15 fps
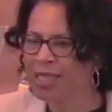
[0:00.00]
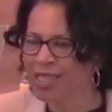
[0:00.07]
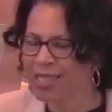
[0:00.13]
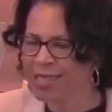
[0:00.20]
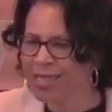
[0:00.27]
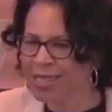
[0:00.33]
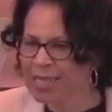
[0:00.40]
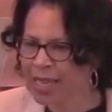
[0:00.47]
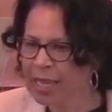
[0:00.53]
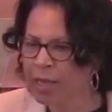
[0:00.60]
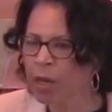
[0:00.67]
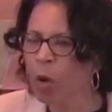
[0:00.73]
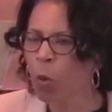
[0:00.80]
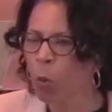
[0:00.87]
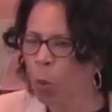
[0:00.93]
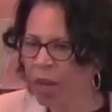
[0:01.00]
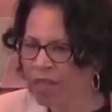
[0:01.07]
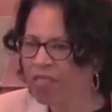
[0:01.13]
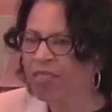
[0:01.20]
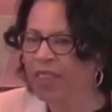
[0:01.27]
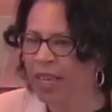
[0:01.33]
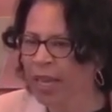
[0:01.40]
to sit
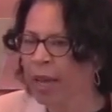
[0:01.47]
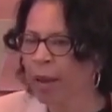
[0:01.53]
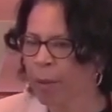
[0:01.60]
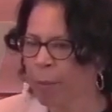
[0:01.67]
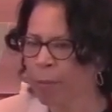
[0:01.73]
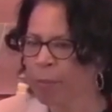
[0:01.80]
with them?